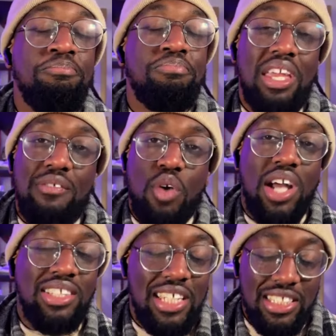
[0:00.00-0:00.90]
And I've, I
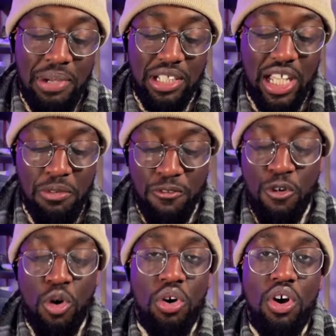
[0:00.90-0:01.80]
said this about Jackie
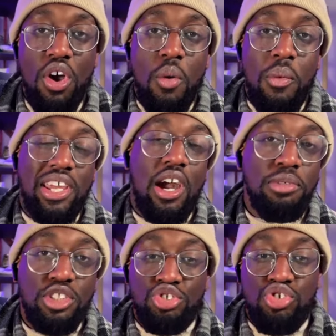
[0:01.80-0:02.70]
before. When it comes
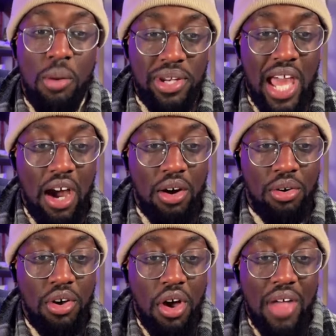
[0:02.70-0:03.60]
to drama now,
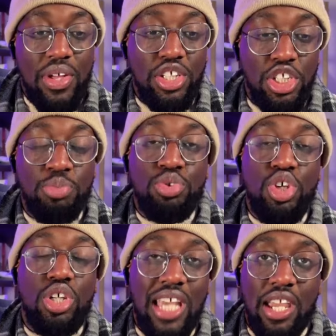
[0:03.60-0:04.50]
I think she's
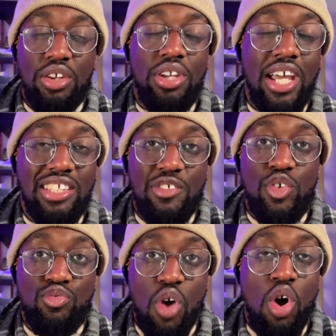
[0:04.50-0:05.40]
taken on a
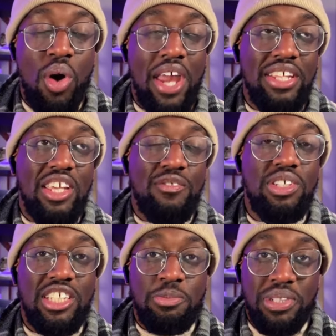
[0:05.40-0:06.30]
different role and a different
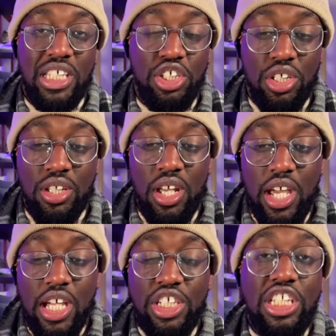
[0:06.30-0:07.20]
disposition.
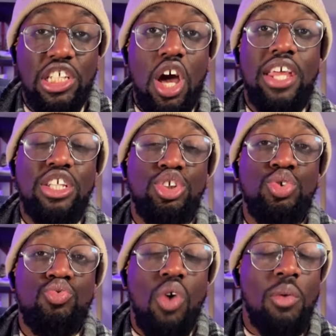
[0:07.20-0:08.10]
She's learning to
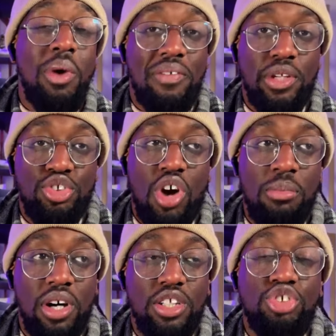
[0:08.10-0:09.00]
run away from the
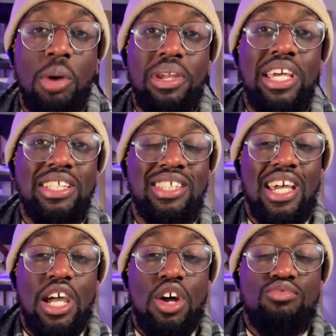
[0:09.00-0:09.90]
drama. The trouble is,
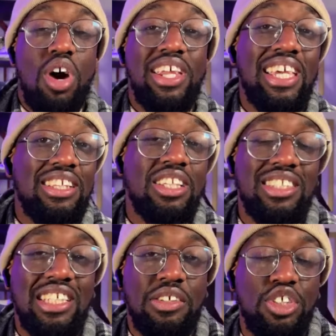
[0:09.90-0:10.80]
running doesn't
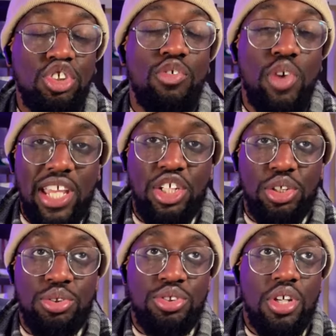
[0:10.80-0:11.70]
necessarily solve your
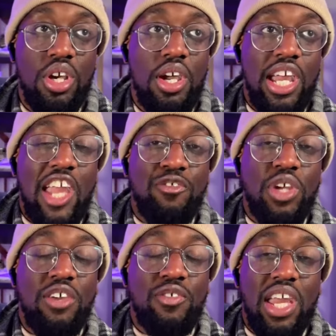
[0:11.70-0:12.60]
issues. If,
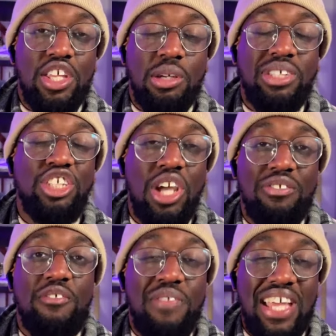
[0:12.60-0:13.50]
if, if eh, sometimes you have to
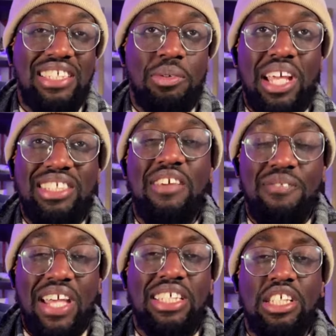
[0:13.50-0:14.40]
face it. When I say
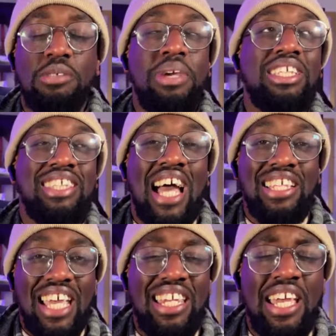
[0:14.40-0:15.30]
face it, doesn't mean stand
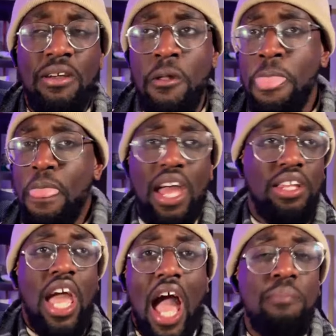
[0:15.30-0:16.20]
in it and
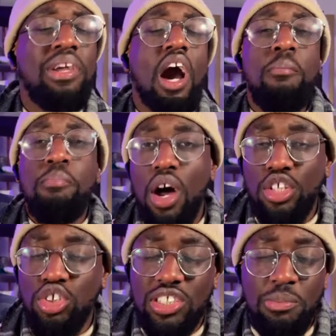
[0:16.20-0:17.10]
and become part of the
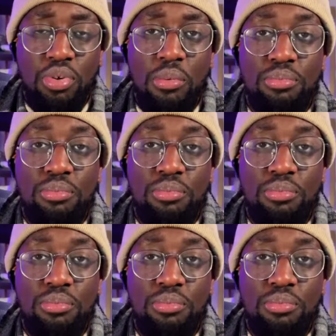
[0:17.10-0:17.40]
toxic problem.